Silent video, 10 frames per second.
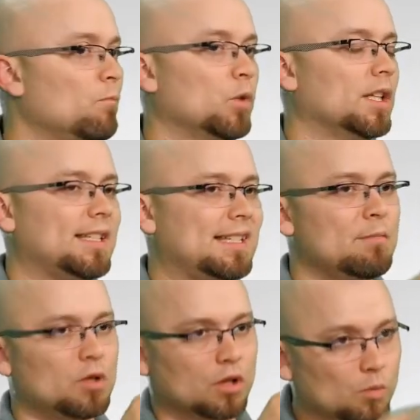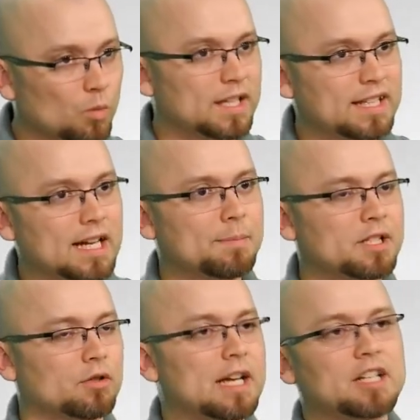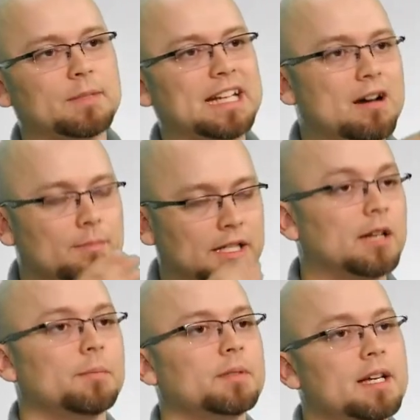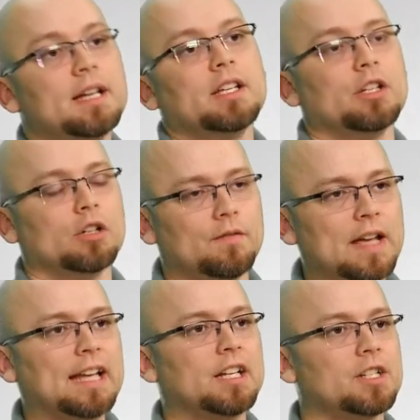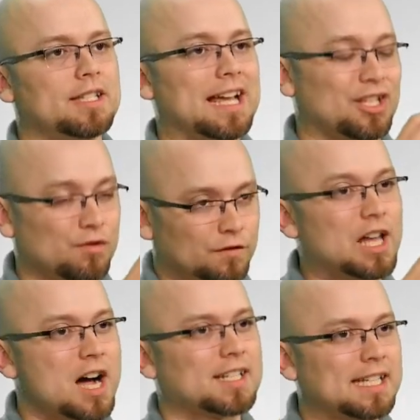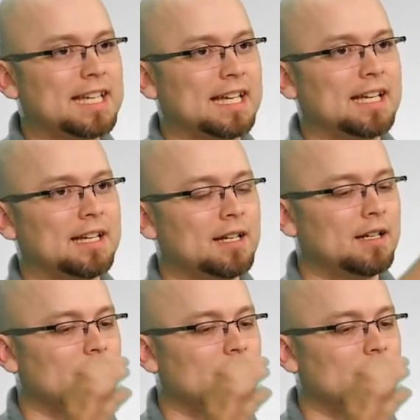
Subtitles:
Well, it's similar in the opposite direction, but now it becomes your advantage is that you've locked in,